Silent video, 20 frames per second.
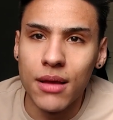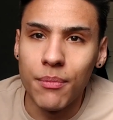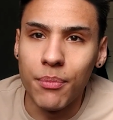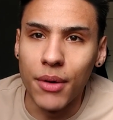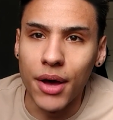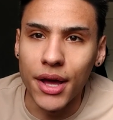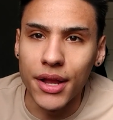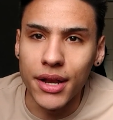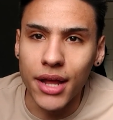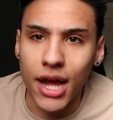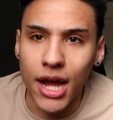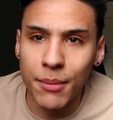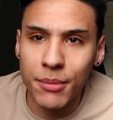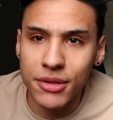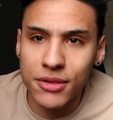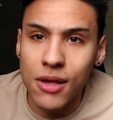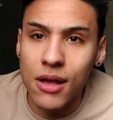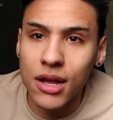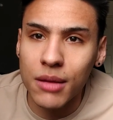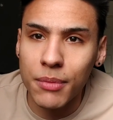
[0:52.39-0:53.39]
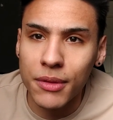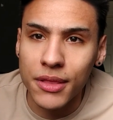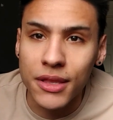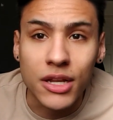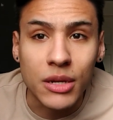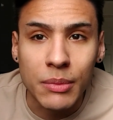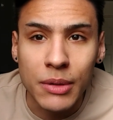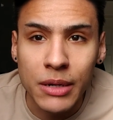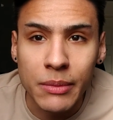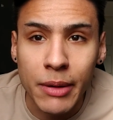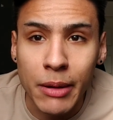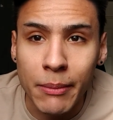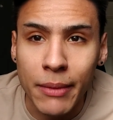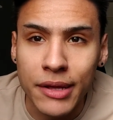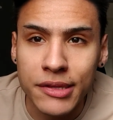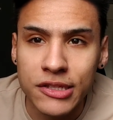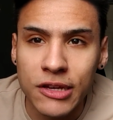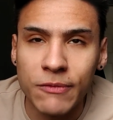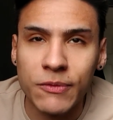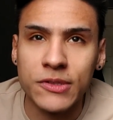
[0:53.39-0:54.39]
But I'm going to talk a little bit about
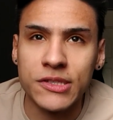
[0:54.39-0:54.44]
myself